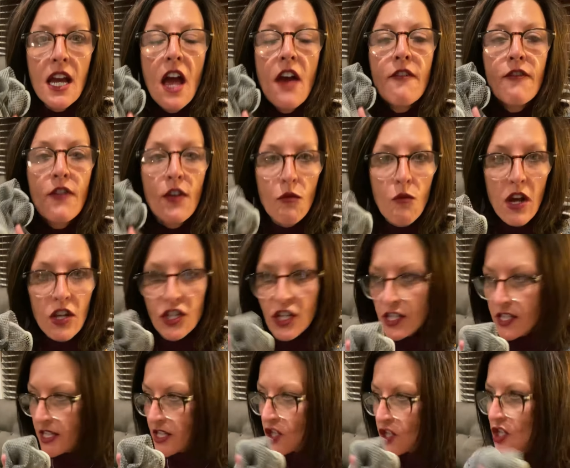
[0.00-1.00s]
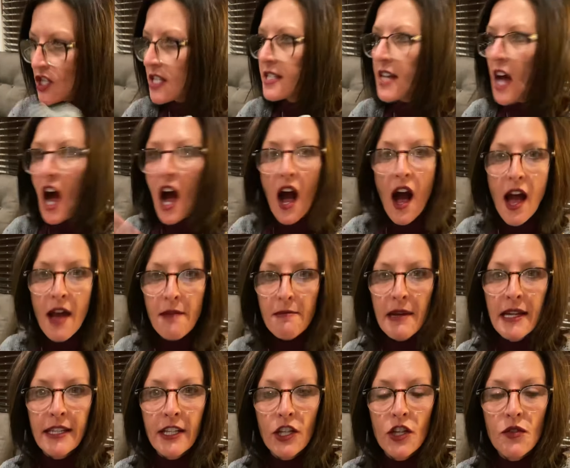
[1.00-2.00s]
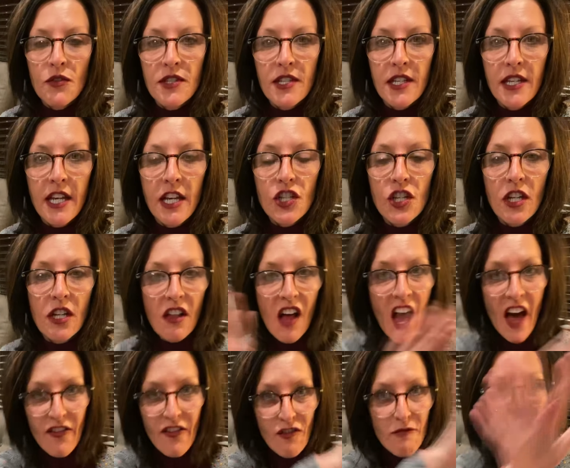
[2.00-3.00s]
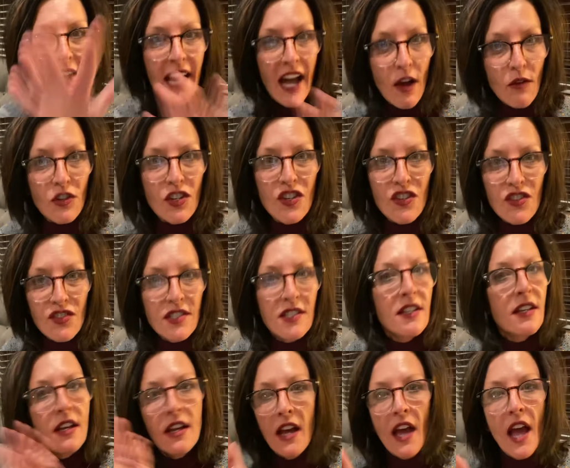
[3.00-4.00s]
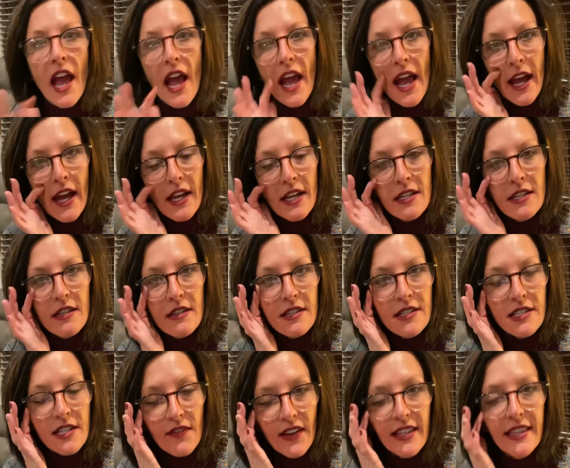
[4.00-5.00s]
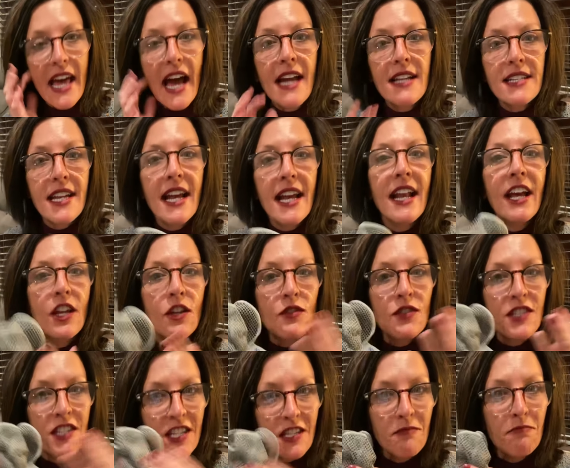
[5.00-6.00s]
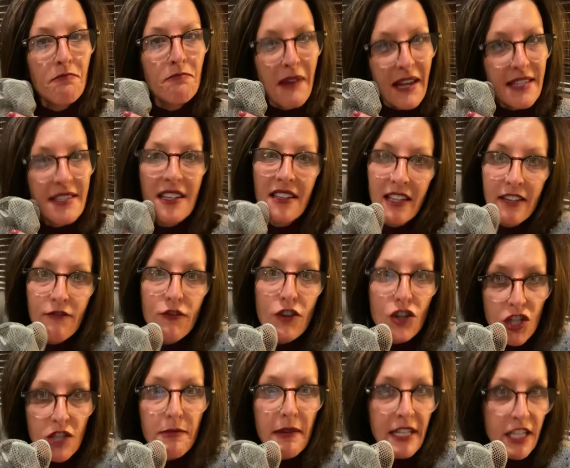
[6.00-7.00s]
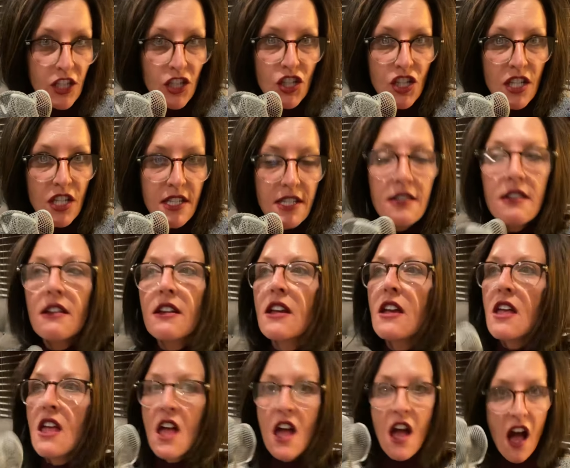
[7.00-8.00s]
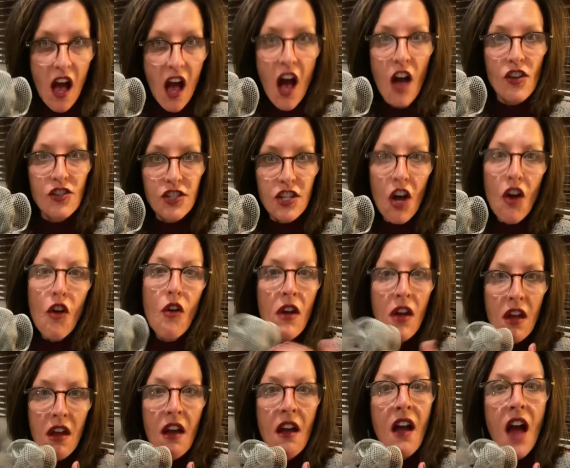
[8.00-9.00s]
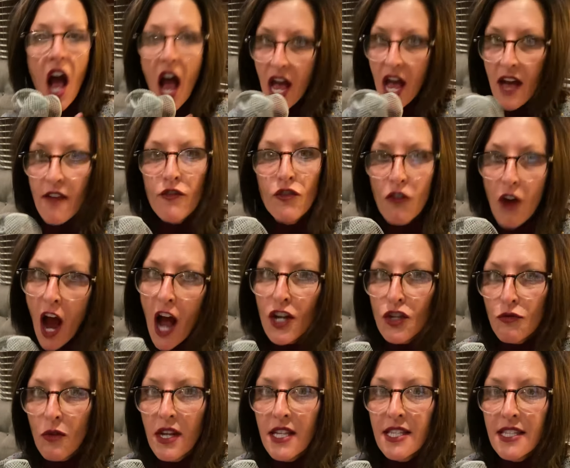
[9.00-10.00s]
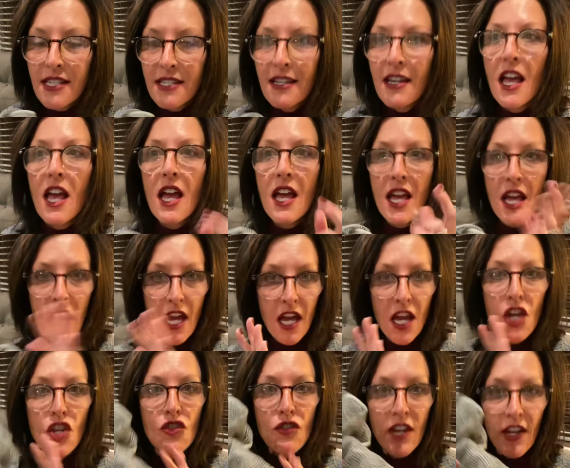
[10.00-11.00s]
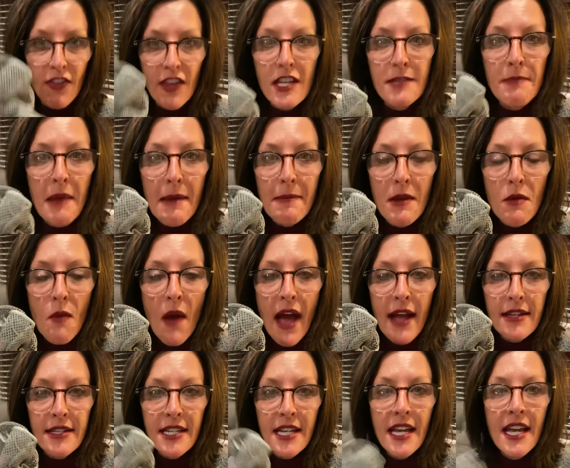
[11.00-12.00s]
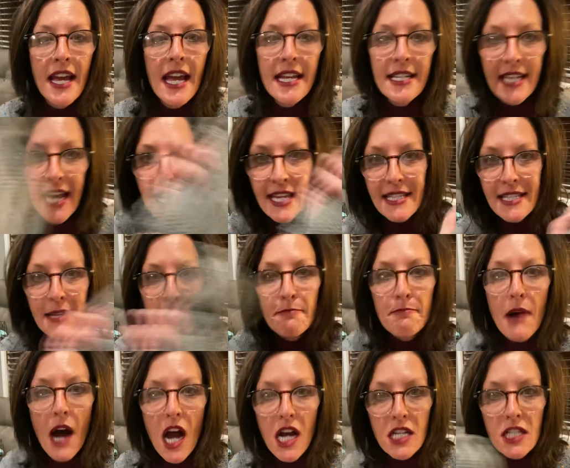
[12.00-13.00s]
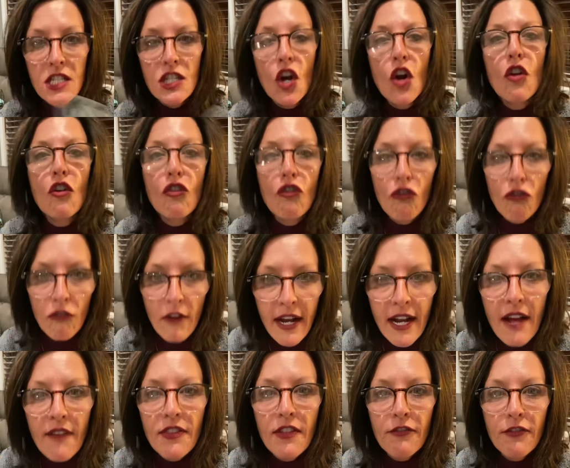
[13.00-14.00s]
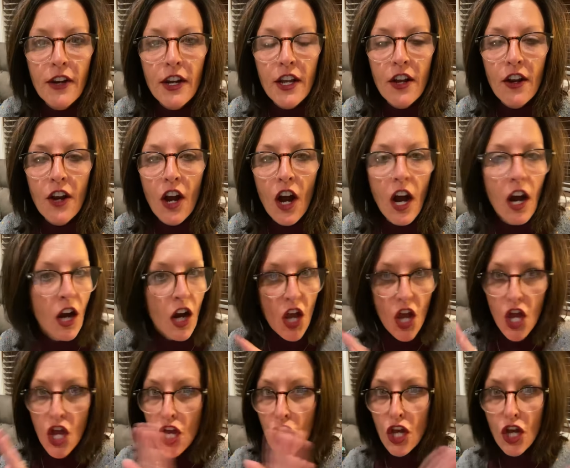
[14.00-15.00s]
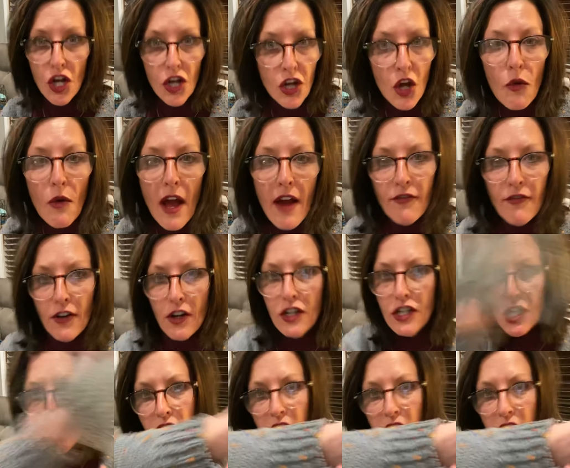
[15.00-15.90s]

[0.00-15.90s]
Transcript: for washing dishes. I mainly use the kitchen cloth for my counters and stuff like that. And I use this basically for just my dishes. Also, I have garage ones. You get this baby wet, it takes the bugs right off the front of your car. No effort.